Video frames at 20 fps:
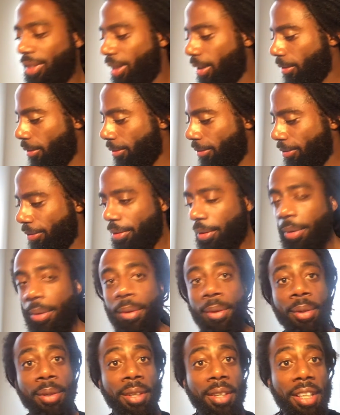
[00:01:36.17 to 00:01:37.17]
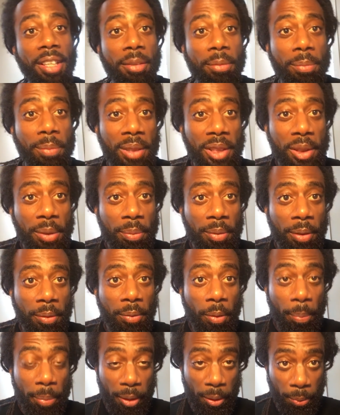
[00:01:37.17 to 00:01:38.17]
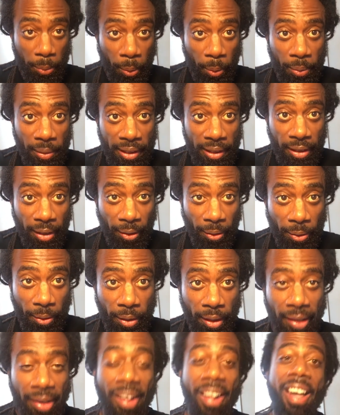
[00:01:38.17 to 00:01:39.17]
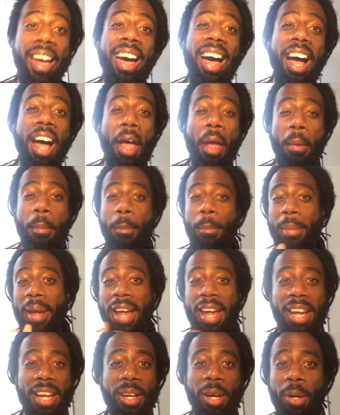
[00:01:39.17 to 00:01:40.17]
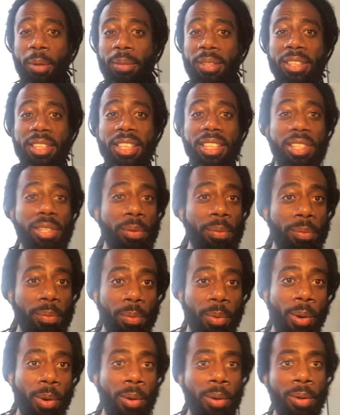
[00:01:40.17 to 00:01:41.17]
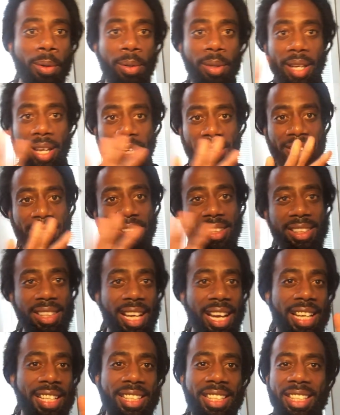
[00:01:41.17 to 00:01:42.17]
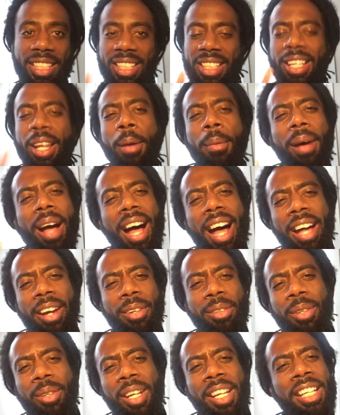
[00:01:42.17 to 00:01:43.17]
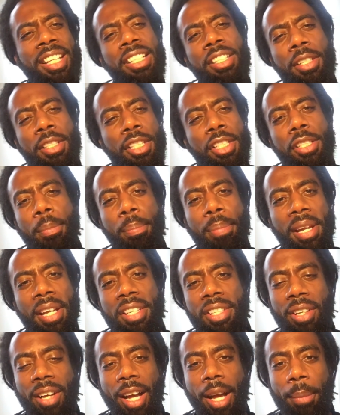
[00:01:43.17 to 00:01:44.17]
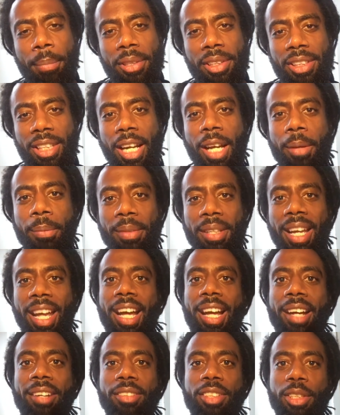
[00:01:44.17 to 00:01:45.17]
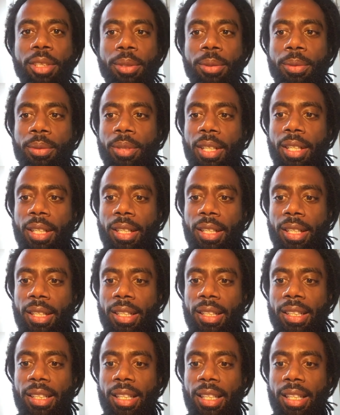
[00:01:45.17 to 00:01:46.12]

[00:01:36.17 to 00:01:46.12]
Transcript: the floor in which we will be rolling on. I may go into some wall exercises, but I don't, it just depends on how much time we have to